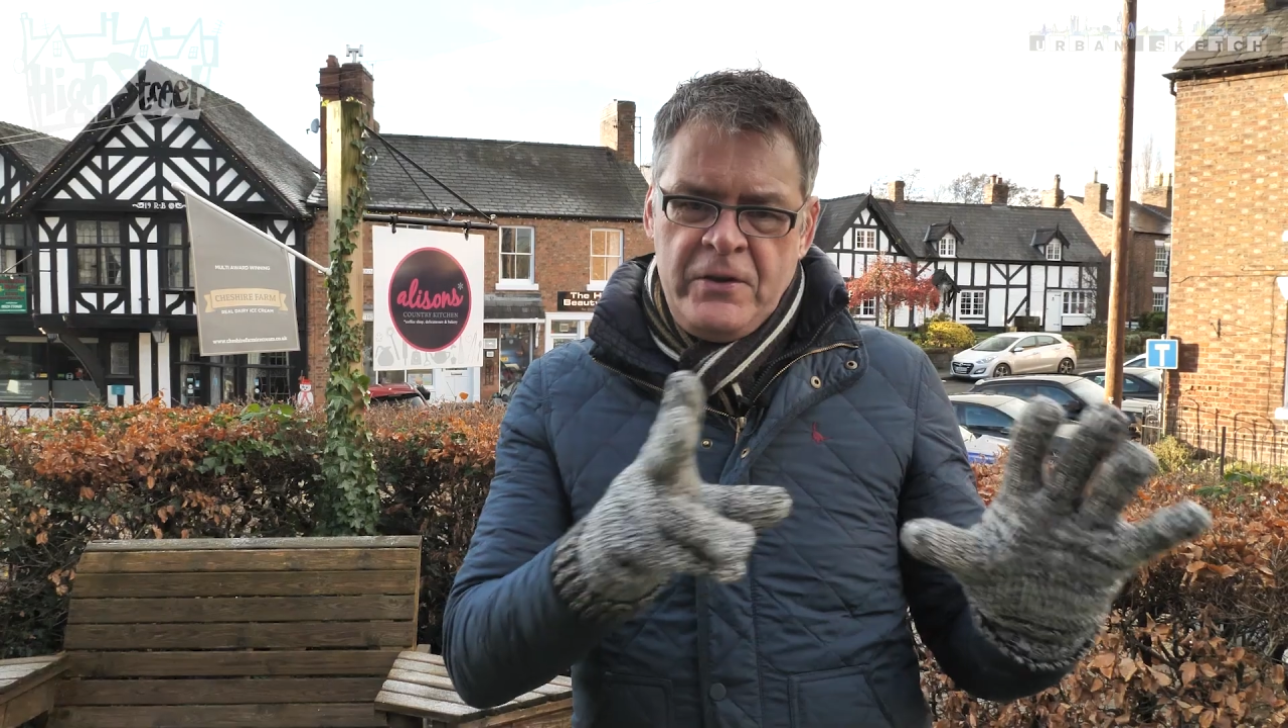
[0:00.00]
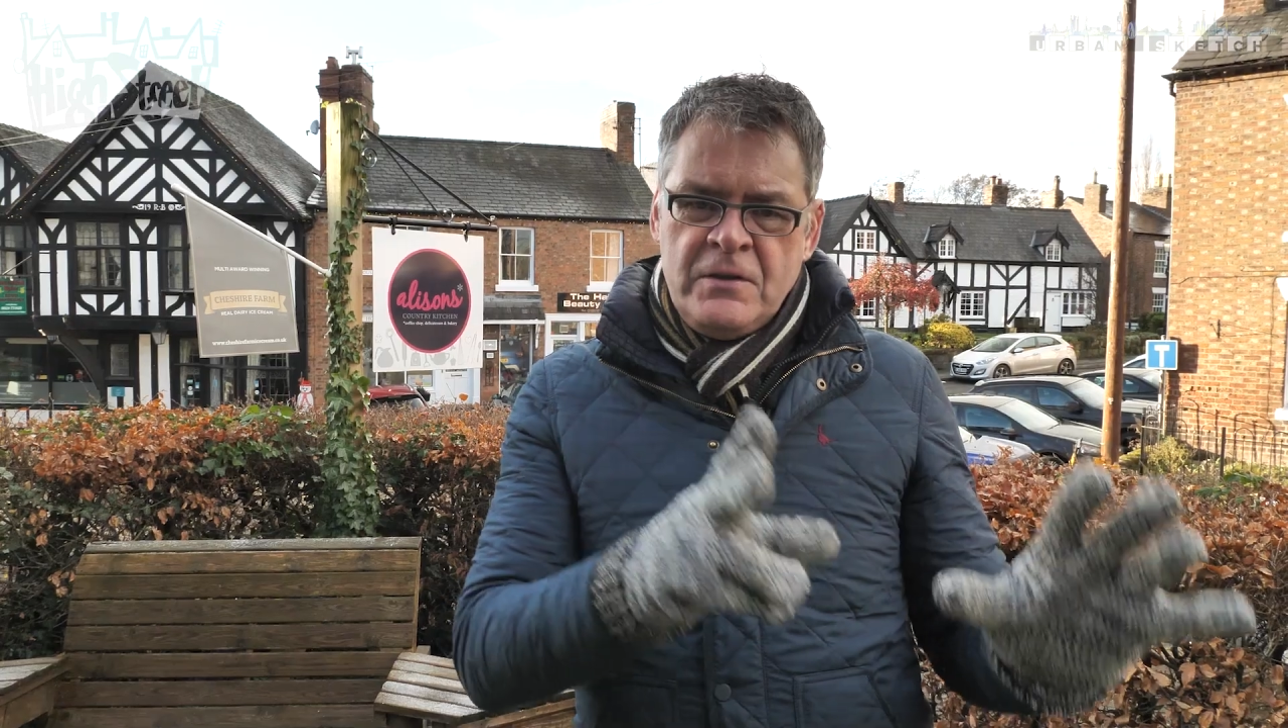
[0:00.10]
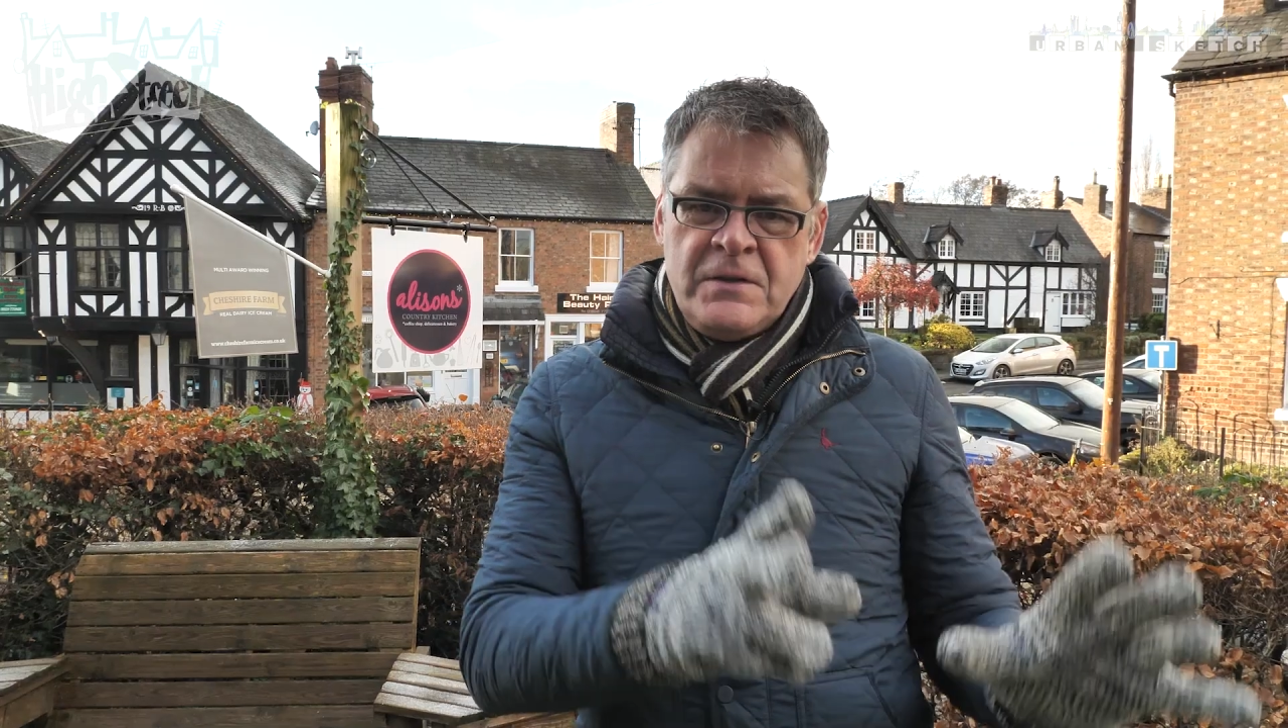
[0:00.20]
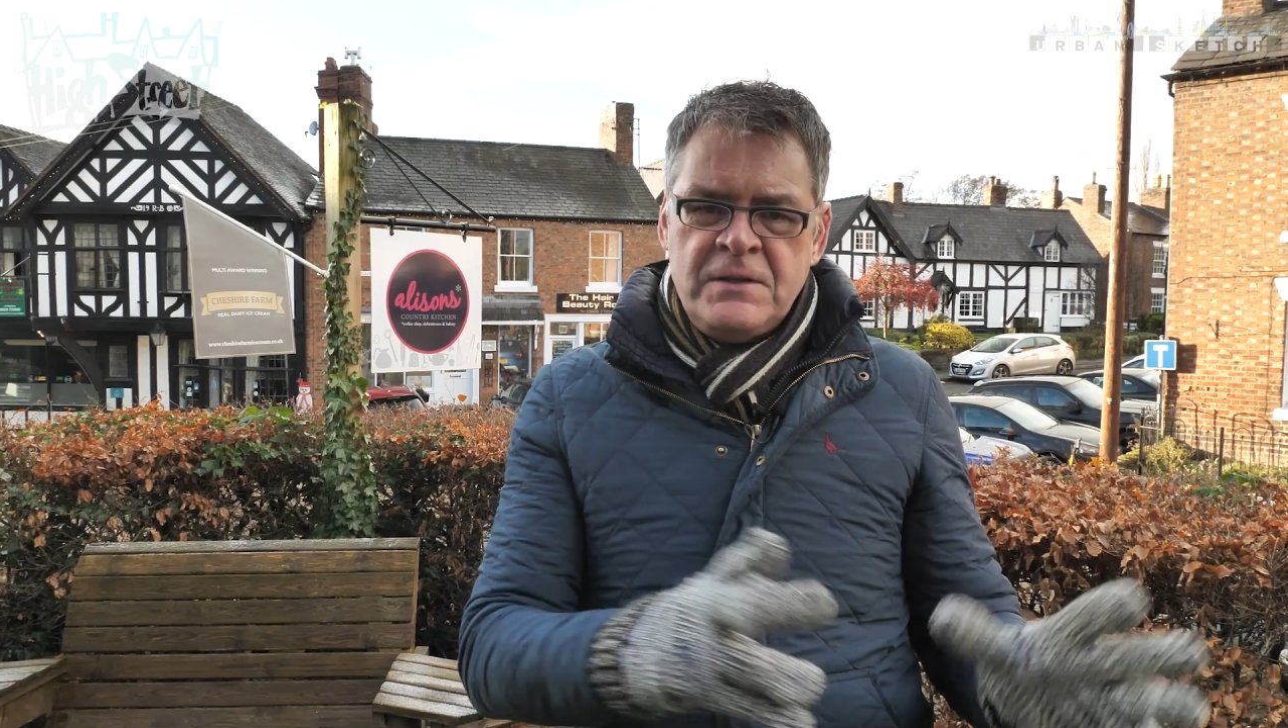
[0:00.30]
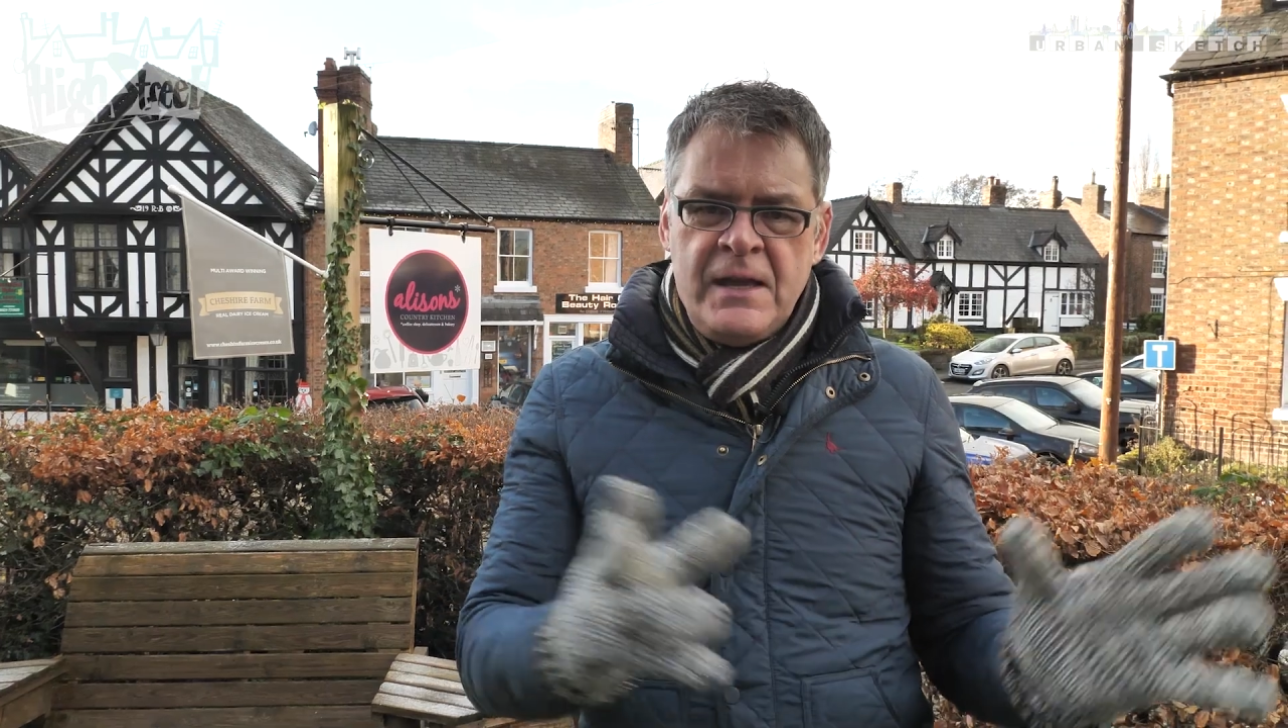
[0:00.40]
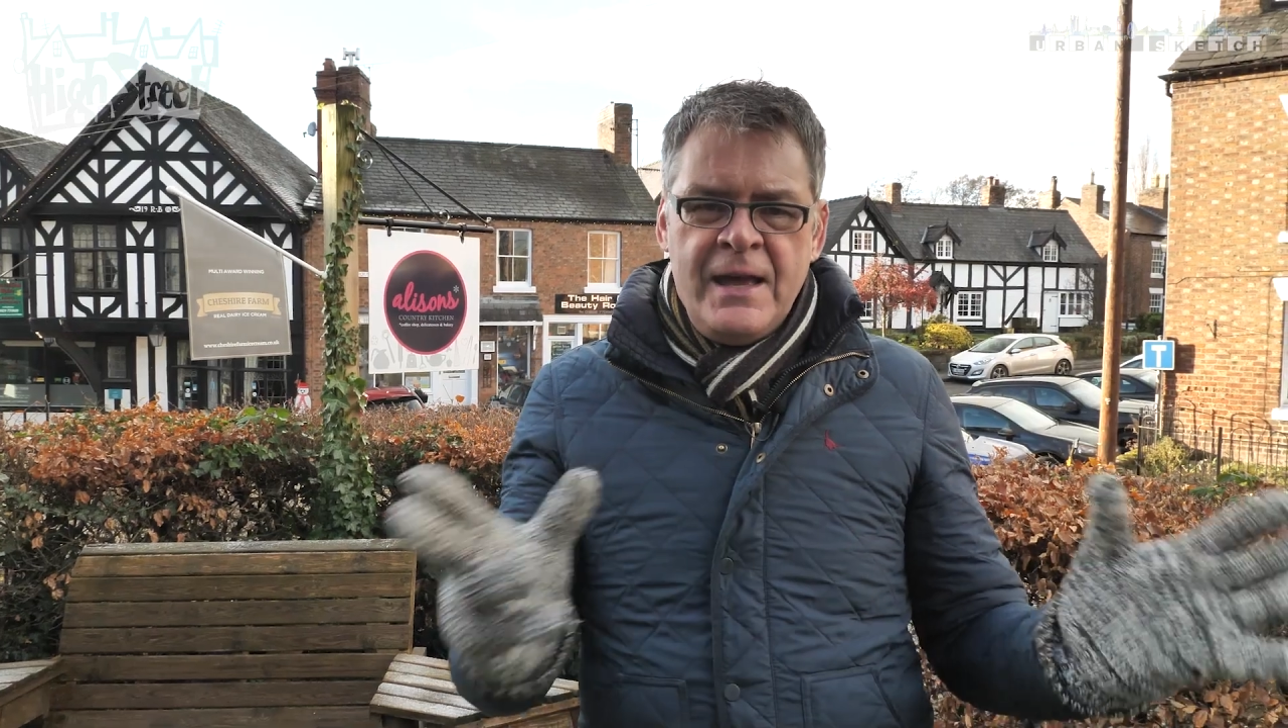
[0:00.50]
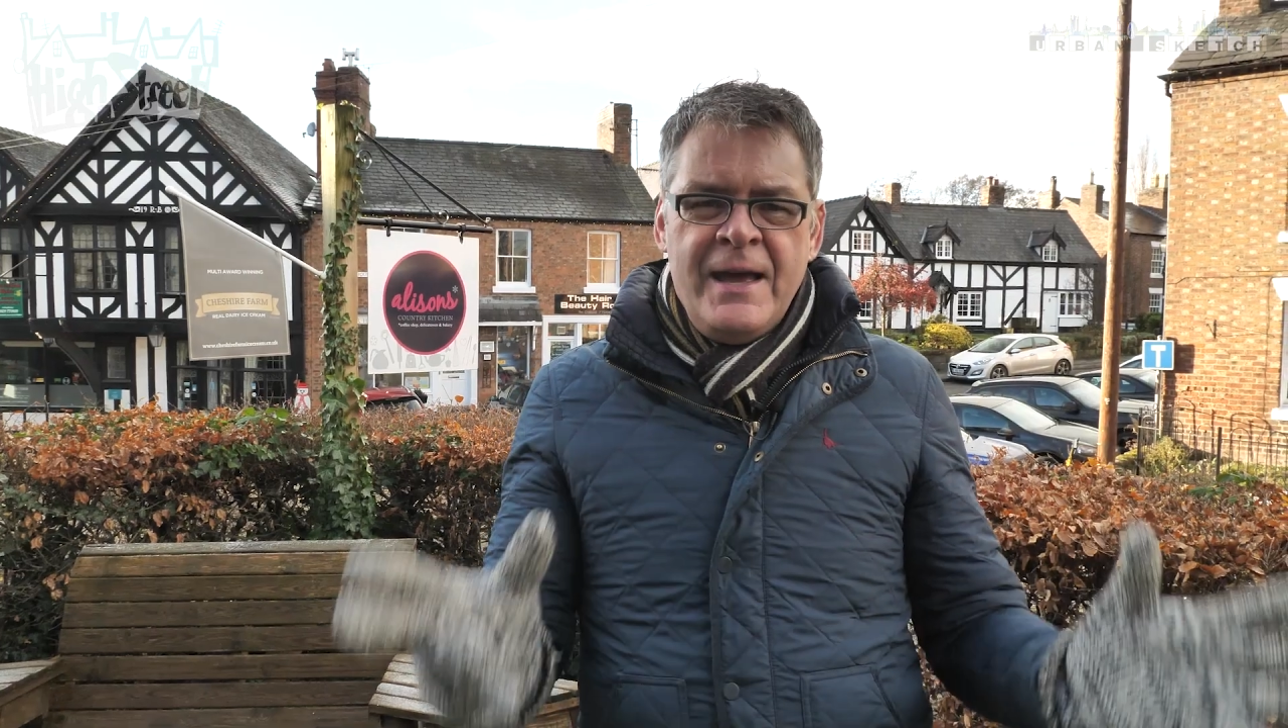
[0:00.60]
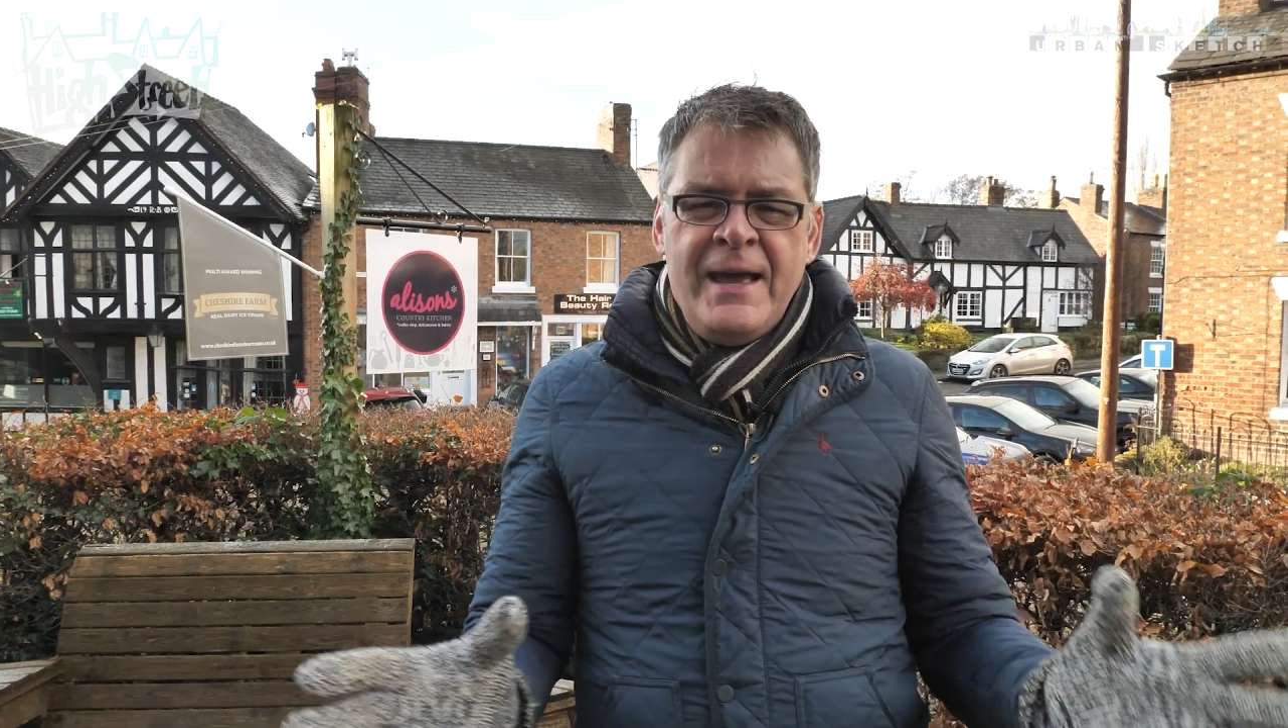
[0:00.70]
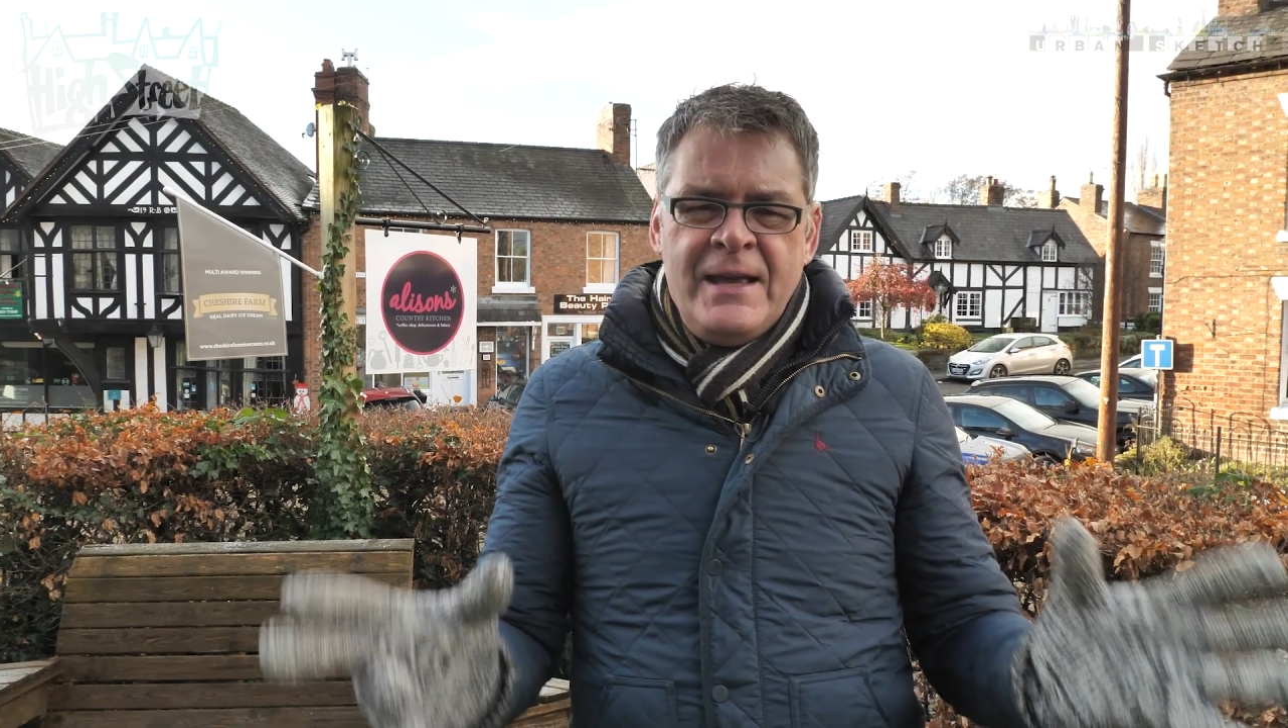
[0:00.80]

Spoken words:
you'll see